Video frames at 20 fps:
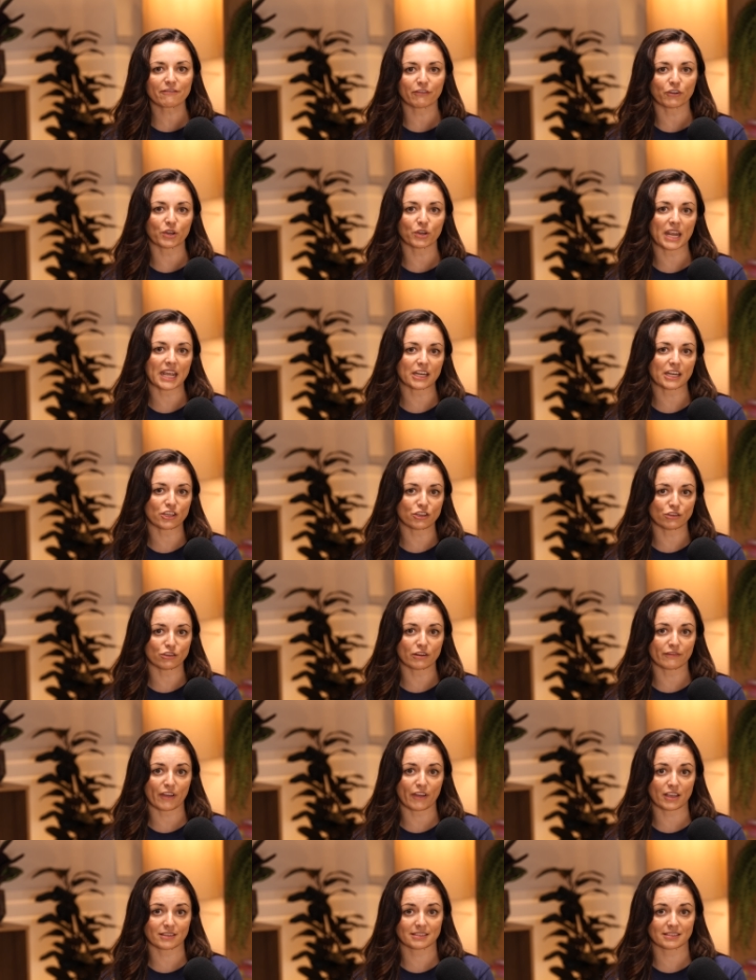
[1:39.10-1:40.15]
foot in a
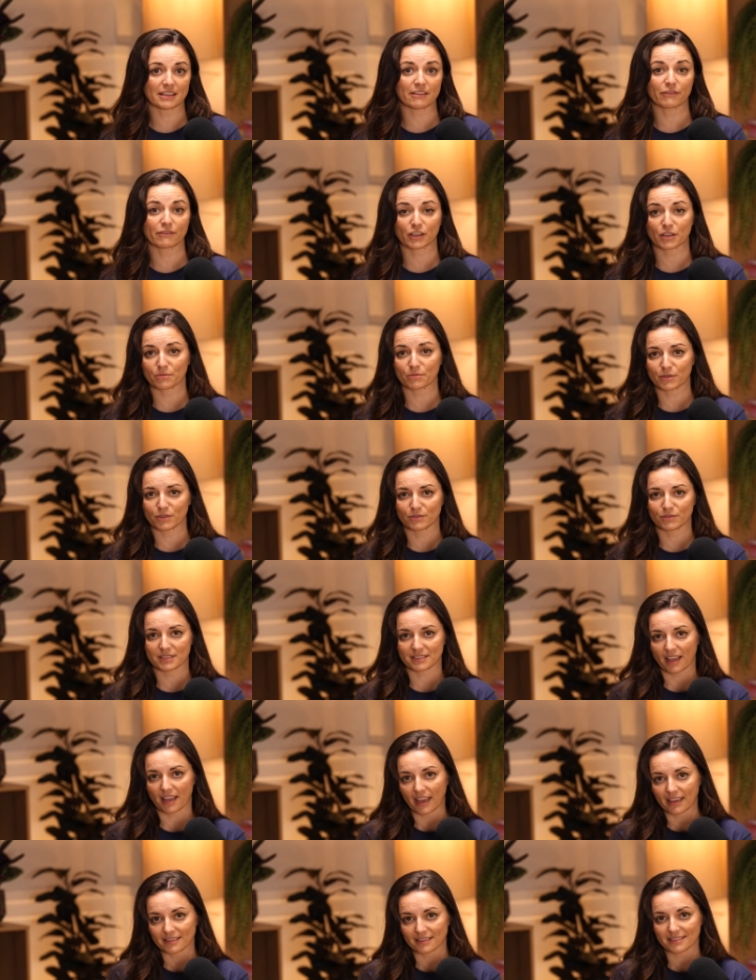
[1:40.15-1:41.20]
university for computer
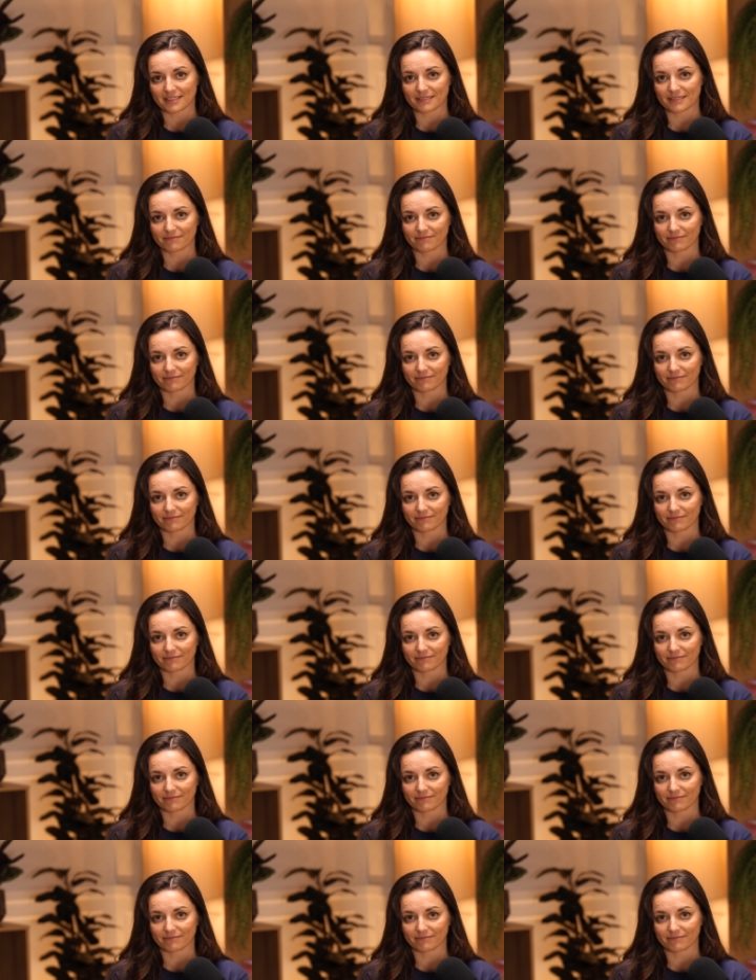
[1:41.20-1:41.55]
science.